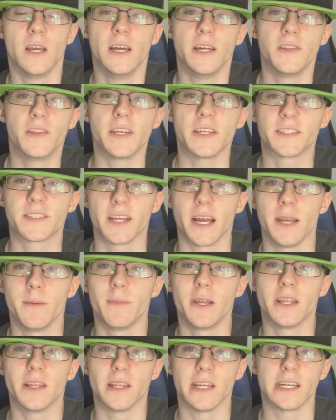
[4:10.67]
The
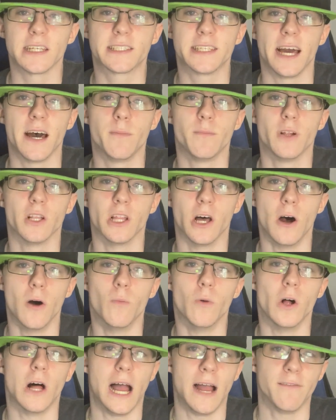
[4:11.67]
assignment link down below
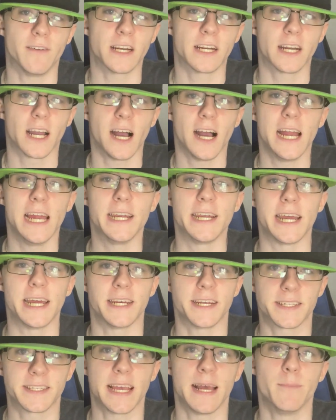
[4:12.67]
will have a guide
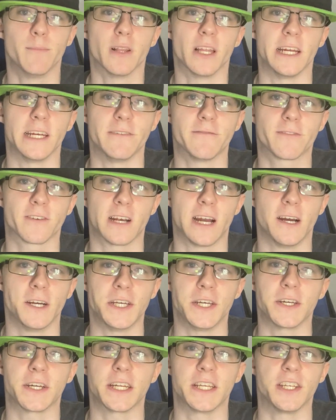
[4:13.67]
and a template for how
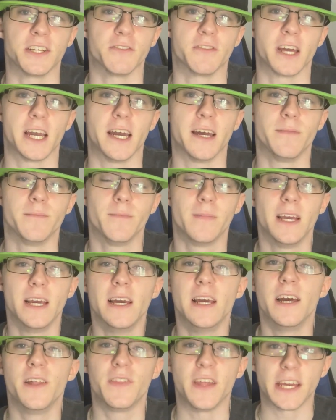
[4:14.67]
you can do that.
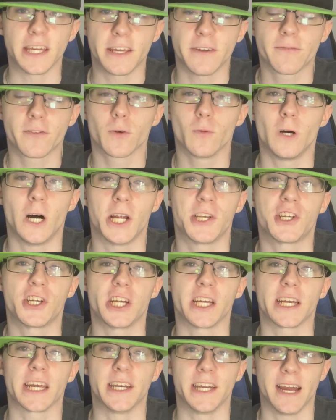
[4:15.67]
Thank you for
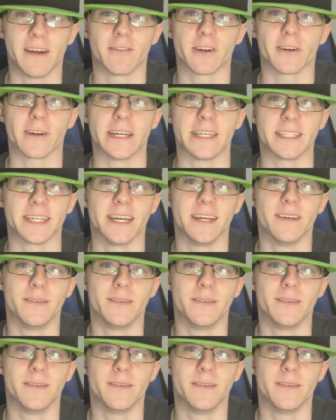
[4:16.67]
watching and have a great day.